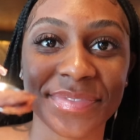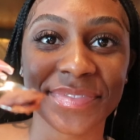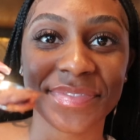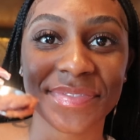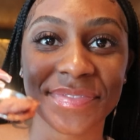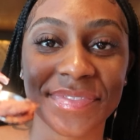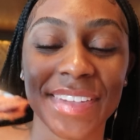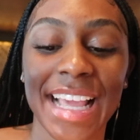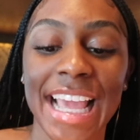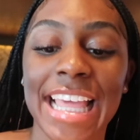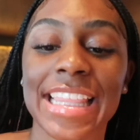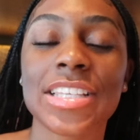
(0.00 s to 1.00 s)
little bit.
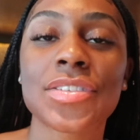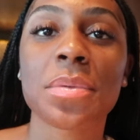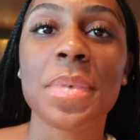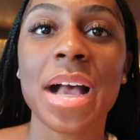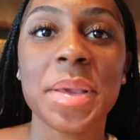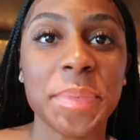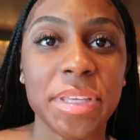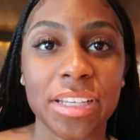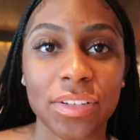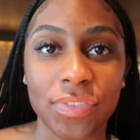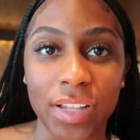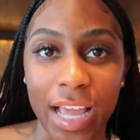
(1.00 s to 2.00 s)
This reminds me
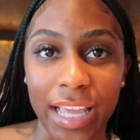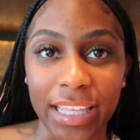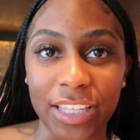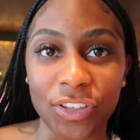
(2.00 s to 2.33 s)
of like,